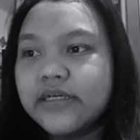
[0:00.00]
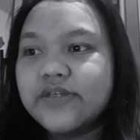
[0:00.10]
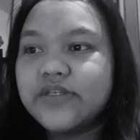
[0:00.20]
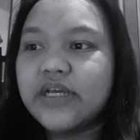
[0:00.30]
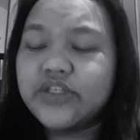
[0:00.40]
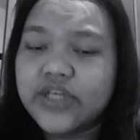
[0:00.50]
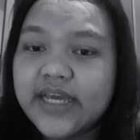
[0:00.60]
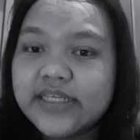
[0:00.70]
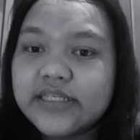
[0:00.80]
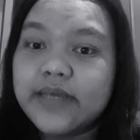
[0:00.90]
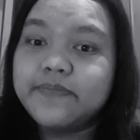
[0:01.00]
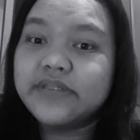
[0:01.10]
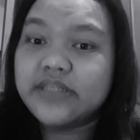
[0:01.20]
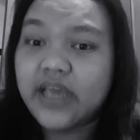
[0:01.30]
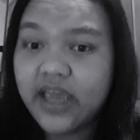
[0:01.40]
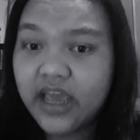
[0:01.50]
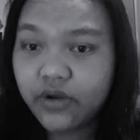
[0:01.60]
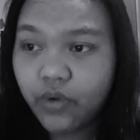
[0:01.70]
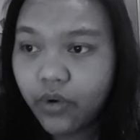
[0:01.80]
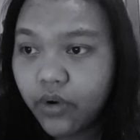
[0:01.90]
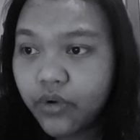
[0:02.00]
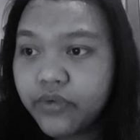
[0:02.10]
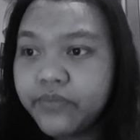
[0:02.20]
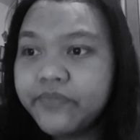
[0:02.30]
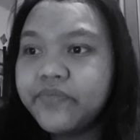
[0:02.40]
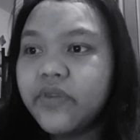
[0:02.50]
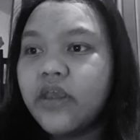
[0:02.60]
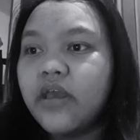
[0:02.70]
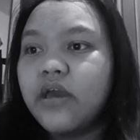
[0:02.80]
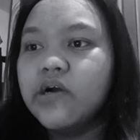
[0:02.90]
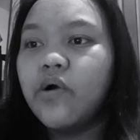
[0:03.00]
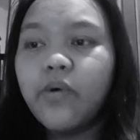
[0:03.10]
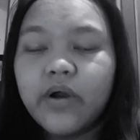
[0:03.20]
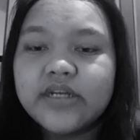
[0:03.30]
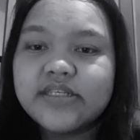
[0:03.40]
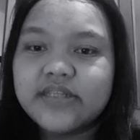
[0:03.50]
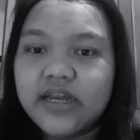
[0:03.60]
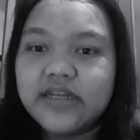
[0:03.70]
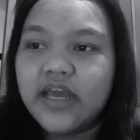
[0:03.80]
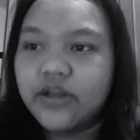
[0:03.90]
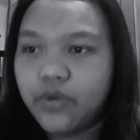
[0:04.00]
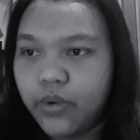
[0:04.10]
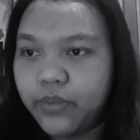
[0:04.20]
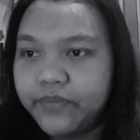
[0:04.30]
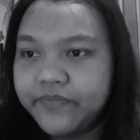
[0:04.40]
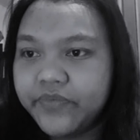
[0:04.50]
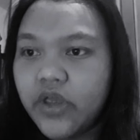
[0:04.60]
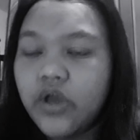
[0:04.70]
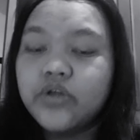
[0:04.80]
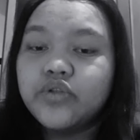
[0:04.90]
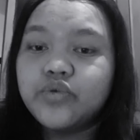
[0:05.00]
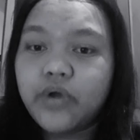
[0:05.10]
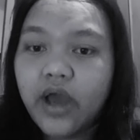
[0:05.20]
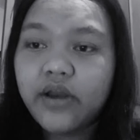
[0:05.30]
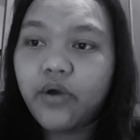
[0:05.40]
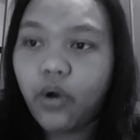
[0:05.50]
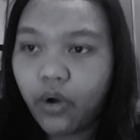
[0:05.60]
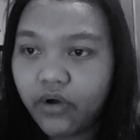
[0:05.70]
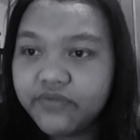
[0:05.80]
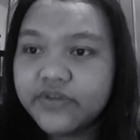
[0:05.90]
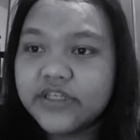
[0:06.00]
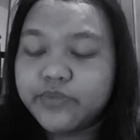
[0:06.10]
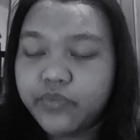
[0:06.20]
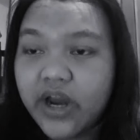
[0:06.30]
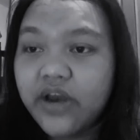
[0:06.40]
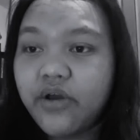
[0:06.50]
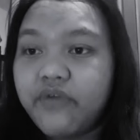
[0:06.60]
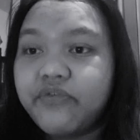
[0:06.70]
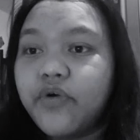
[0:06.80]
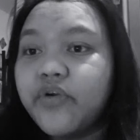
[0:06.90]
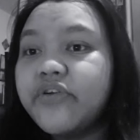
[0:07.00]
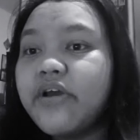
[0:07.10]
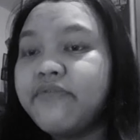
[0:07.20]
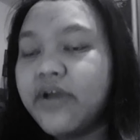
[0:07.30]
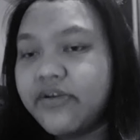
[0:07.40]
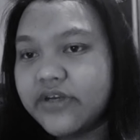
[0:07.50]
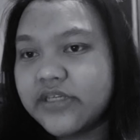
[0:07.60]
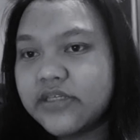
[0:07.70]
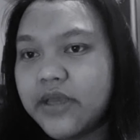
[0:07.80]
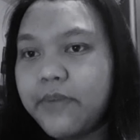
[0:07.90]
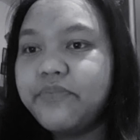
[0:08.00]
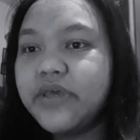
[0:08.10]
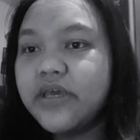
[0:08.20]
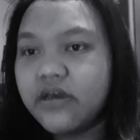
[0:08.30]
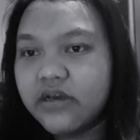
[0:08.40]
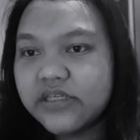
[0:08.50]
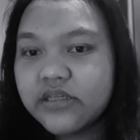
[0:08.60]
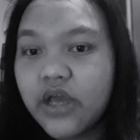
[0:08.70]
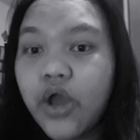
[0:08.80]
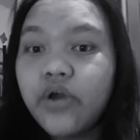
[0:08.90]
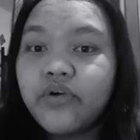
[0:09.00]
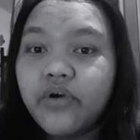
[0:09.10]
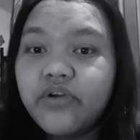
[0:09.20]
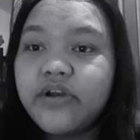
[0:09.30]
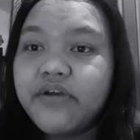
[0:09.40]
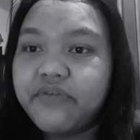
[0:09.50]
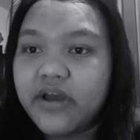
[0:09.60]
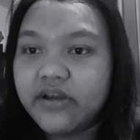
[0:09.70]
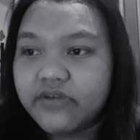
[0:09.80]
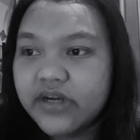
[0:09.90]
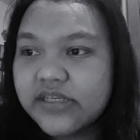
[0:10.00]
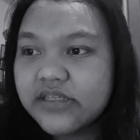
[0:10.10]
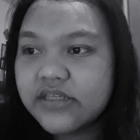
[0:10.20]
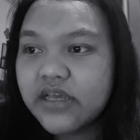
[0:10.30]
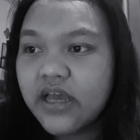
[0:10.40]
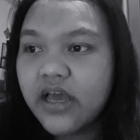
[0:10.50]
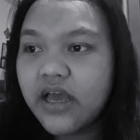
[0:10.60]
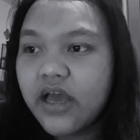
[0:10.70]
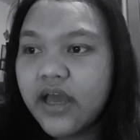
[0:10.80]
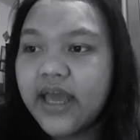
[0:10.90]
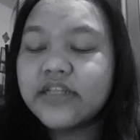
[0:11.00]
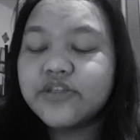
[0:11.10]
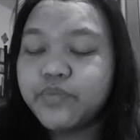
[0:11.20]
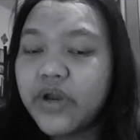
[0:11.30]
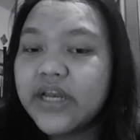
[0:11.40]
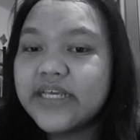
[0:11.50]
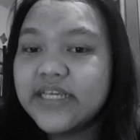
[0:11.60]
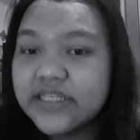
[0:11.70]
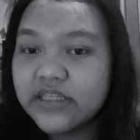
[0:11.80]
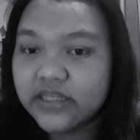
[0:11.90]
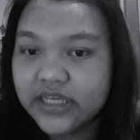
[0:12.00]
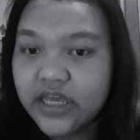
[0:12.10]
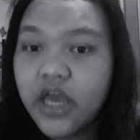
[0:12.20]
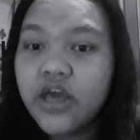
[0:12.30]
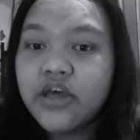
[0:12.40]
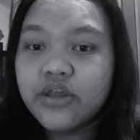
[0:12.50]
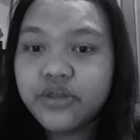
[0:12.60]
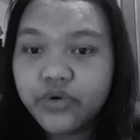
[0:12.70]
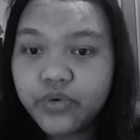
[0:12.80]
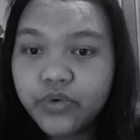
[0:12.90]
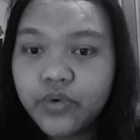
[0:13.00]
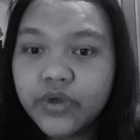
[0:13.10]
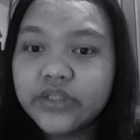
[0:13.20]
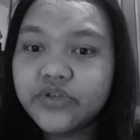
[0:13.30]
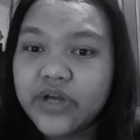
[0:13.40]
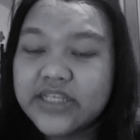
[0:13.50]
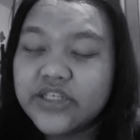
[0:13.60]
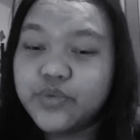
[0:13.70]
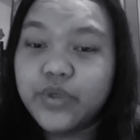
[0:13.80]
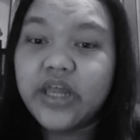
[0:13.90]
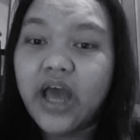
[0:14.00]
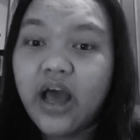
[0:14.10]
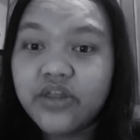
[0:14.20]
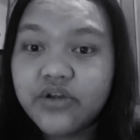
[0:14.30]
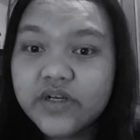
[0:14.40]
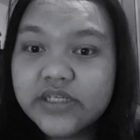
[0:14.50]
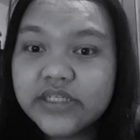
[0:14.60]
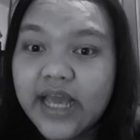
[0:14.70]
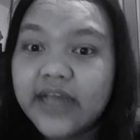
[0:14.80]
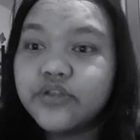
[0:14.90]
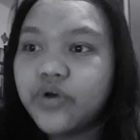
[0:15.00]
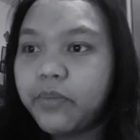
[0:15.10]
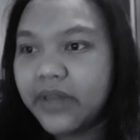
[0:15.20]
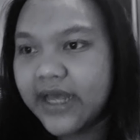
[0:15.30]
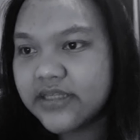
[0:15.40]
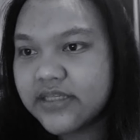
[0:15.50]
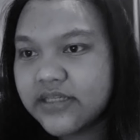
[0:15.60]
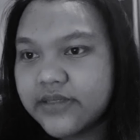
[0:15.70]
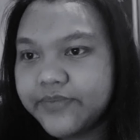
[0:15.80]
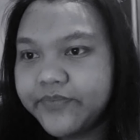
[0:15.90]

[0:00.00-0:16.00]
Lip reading: such as keep stay at home or study at home, to cut off the spread of coronavirus, because coronavirus can spread easily through interaction with others and droplets.